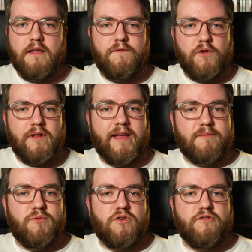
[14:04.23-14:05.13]
If you'd
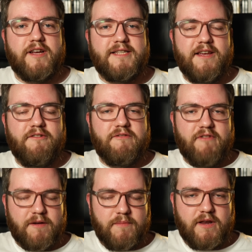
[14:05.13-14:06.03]
like more criterion
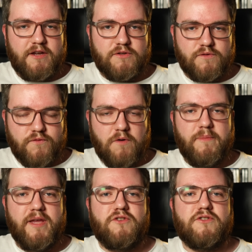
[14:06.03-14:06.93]
recommendations from
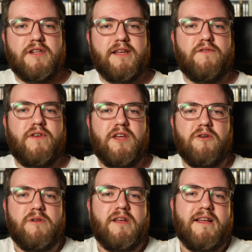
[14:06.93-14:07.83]
me, just click the
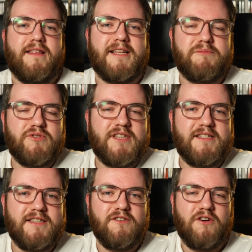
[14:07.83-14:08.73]
video that's
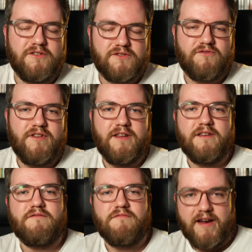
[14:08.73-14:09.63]
presented on
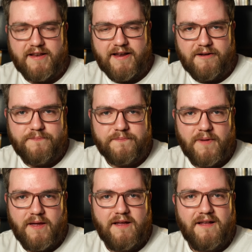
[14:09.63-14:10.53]
screen right now.
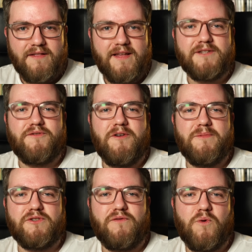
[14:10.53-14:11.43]
Thanks very
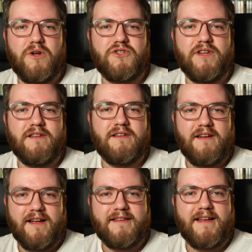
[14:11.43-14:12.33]
much for watching
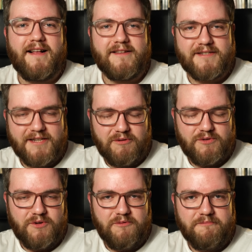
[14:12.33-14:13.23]
and I'll see you
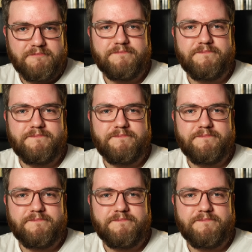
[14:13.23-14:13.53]
soon.